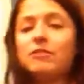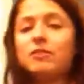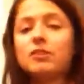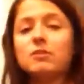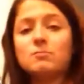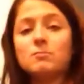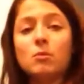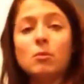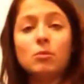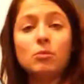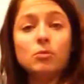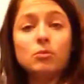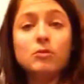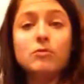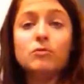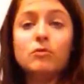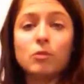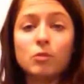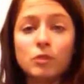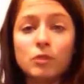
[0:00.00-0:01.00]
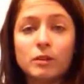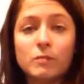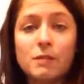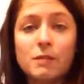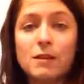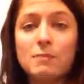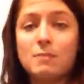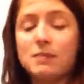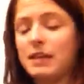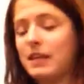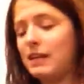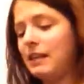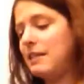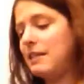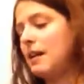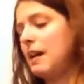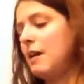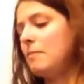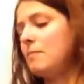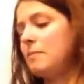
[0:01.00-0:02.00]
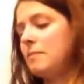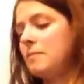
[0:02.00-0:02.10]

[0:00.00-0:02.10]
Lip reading: first mold for my bikini top.